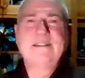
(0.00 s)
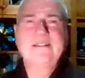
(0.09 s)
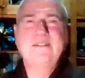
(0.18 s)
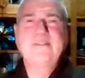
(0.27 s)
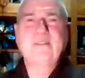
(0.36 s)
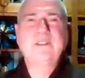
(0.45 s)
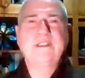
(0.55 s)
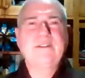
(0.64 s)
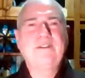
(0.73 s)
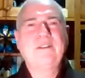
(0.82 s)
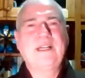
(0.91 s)
So if you are
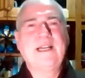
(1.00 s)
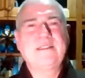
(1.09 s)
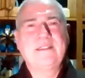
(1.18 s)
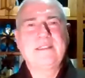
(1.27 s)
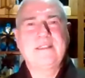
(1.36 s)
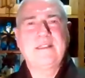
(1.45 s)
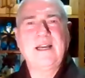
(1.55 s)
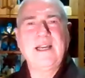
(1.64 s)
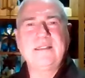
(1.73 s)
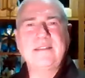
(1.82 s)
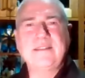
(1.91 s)
utilizing the
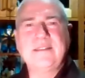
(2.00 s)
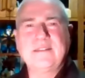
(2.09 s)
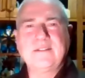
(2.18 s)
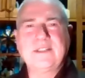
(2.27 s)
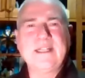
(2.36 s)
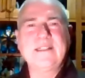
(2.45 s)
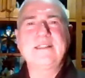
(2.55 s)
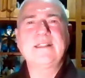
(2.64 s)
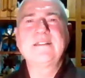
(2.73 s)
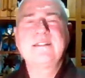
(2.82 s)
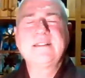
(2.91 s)
light or
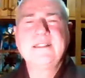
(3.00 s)
nectar,